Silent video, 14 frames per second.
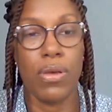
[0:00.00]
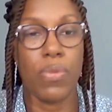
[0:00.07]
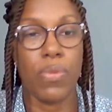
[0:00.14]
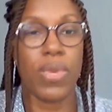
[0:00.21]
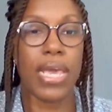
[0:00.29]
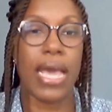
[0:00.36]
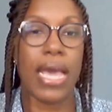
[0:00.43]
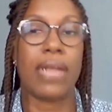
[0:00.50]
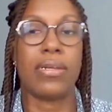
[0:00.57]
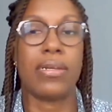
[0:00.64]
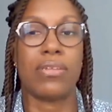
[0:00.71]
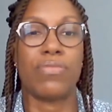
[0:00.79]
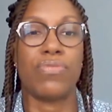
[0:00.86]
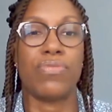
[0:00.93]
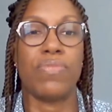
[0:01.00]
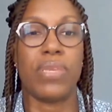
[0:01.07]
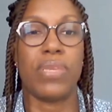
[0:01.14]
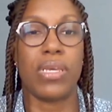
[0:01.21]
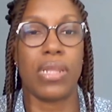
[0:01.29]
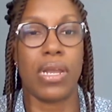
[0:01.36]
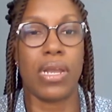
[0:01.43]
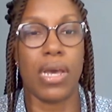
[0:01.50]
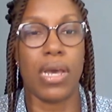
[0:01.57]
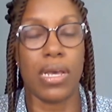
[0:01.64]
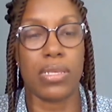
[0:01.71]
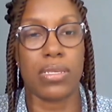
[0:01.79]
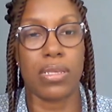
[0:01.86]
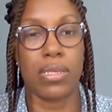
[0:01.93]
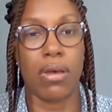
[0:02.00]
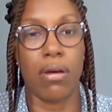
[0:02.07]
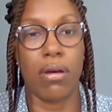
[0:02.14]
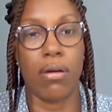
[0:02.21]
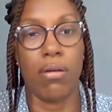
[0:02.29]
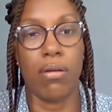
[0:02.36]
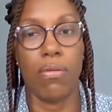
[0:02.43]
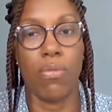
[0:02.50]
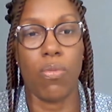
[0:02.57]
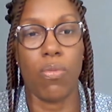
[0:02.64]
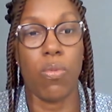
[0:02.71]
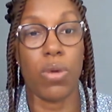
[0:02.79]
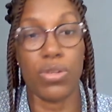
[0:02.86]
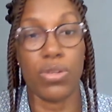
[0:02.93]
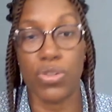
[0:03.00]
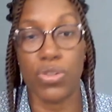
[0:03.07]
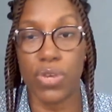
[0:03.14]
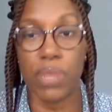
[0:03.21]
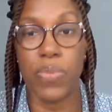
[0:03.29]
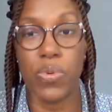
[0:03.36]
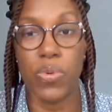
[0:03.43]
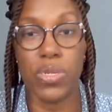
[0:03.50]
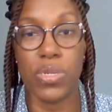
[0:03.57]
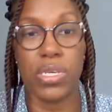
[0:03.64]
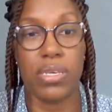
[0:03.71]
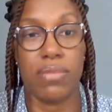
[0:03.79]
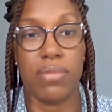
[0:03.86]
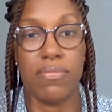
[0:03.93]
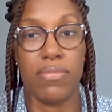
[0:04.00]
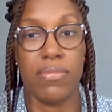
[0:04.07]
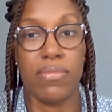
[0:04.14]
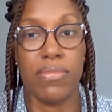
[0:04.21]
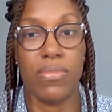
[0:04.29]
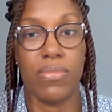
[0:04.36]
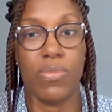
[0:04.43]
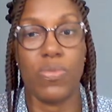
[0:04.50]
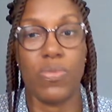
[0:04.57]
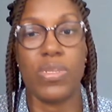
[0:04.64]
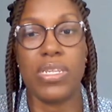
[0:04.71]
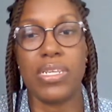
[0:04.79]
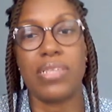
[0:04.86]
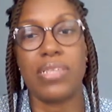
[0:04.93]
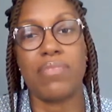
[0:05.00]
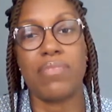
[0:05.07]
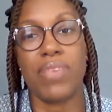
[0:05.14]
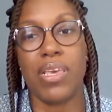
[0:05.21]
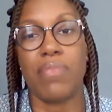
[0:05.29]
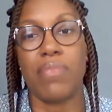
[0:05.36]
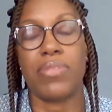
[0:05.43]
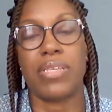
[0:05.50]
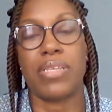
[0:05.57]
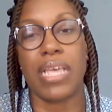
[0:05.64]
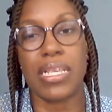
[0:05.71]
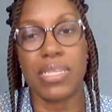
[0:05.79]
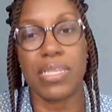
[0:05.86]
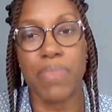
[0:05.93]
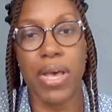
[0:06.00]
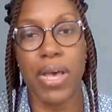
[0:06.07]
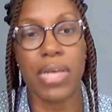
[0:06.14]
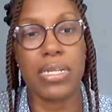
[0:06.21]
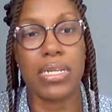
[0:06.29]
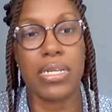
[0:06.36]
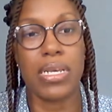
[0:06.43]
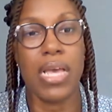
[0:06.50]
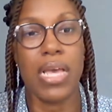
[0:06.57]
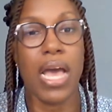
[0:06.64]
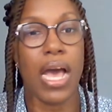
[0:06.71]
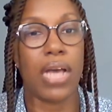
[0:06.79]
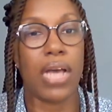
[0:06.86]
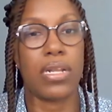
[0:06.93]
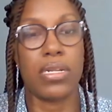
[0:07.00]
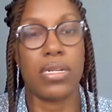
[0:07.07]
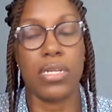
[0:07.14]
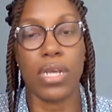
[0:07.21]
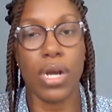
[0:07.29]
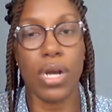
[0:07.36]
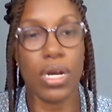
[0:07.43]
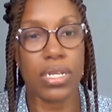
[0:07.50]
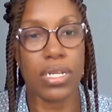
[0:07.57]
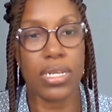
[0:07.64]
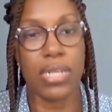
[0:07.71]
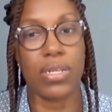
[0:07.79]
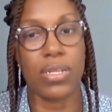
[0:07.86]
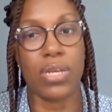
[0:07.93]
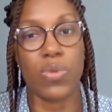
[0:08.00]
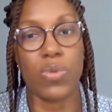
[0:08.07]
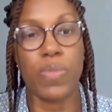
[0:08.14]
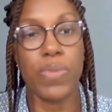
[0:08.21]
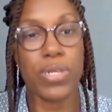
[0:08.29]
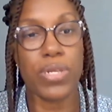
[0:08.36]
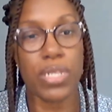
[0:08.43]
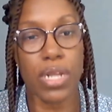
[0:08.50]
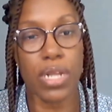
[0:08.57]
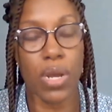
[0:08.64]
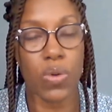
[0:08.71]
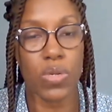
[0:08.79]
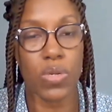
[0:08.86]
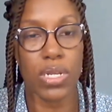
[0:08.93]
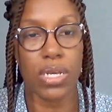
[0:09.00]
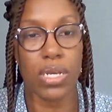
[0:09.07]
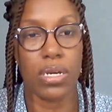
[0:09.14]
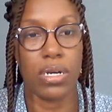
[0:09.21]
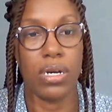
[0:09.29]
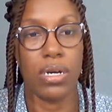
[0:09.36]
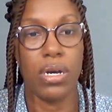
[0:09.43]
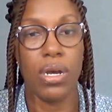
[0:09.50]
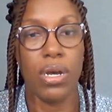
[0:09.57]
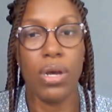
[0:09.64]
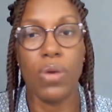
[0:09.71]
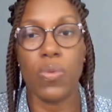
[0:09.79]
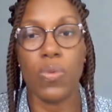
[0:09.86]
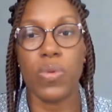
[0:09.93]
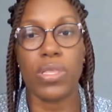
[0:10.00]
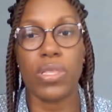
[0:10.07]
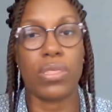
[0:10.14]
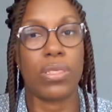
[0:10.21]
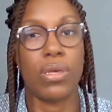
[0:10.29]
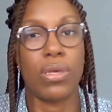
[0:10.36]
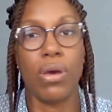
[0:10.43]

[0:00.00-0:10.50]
We cannot remain as a one-trick pony. We need to be able to expand, and the content that we put in out there with